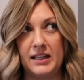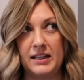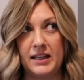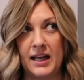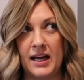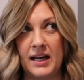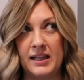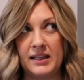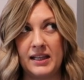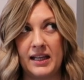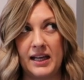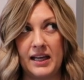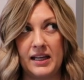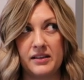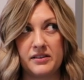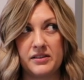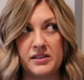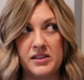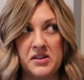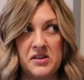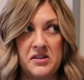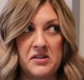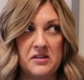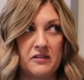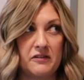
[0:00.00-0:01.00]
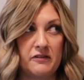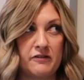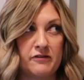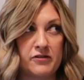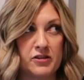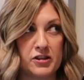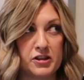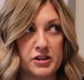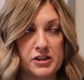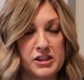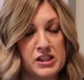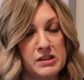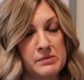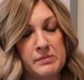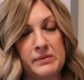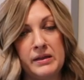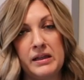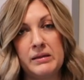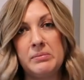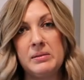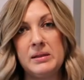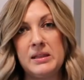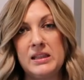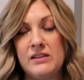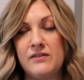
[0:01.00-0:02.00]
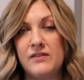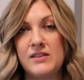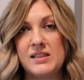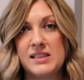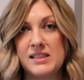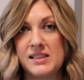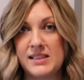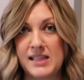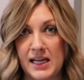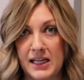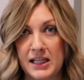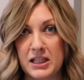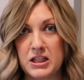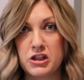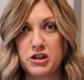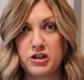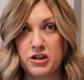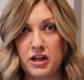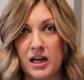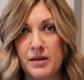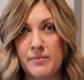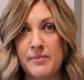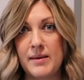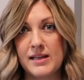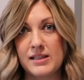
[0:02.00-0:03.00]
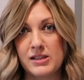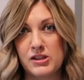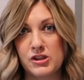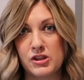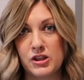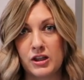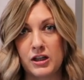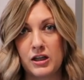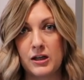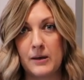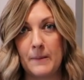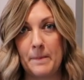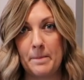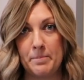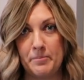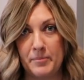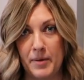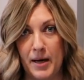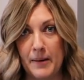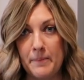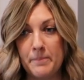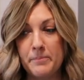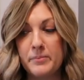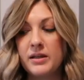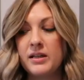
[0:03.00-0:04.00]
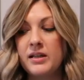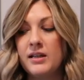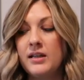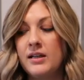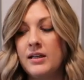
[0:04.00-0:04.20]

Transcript: in that like first, maybe even second trimester bump.